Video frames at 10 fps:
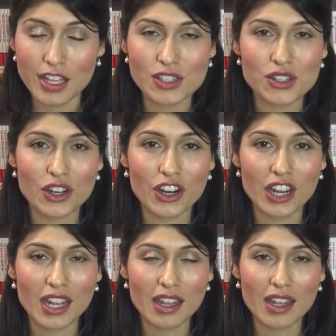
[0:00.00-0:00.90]

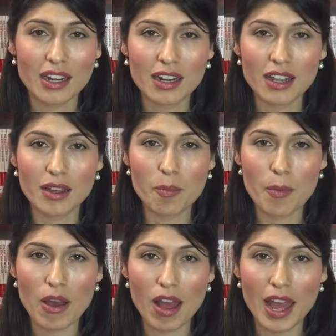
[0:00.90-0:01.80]
So in
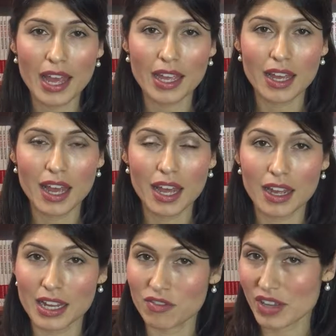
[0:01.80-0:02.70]

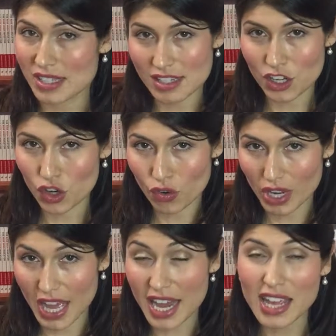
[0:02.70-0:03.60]
my investing
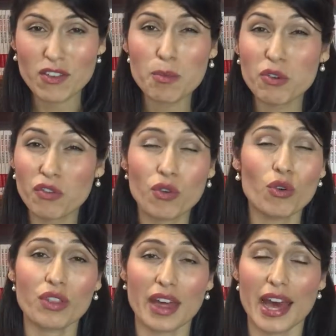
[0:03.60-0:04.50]
career, and even
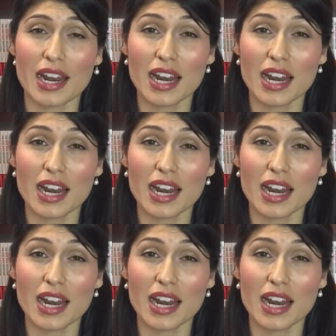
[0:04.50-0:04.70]
before that,